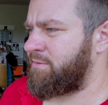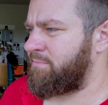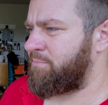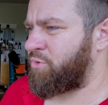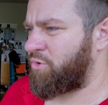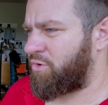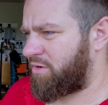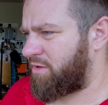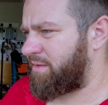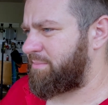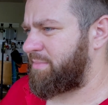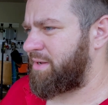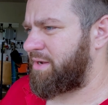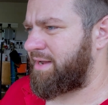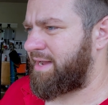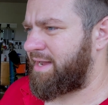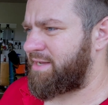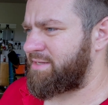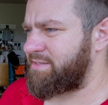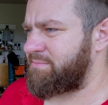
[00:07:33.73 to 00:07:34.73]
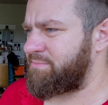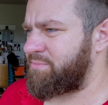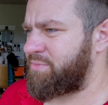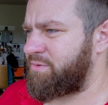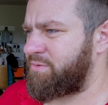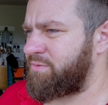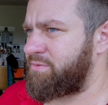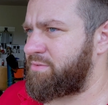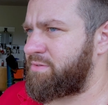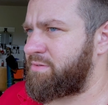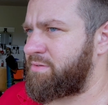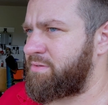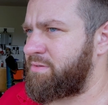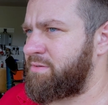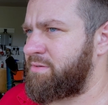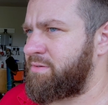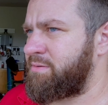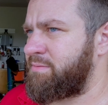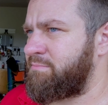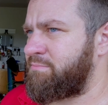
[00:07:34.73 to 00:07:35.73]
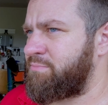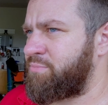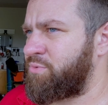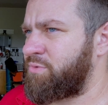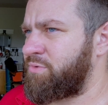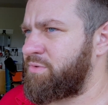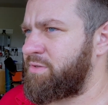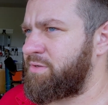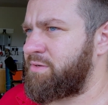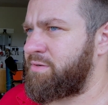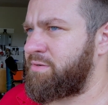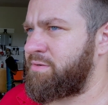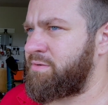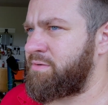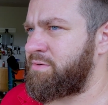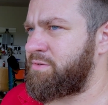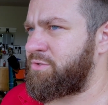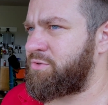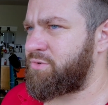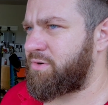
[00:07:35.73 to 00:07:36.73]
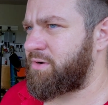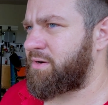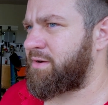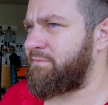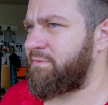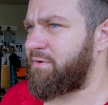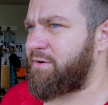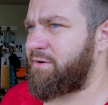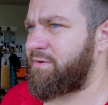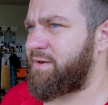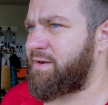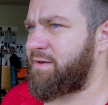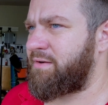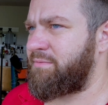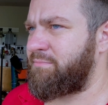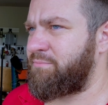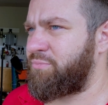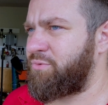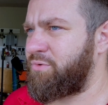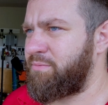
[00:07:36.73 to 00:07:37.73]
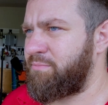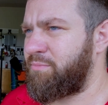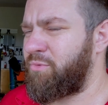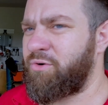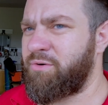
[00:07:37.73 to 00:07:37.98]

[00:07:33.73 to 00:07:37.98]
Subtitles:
all the bell housing bolts, pull the torque converter out, and pull the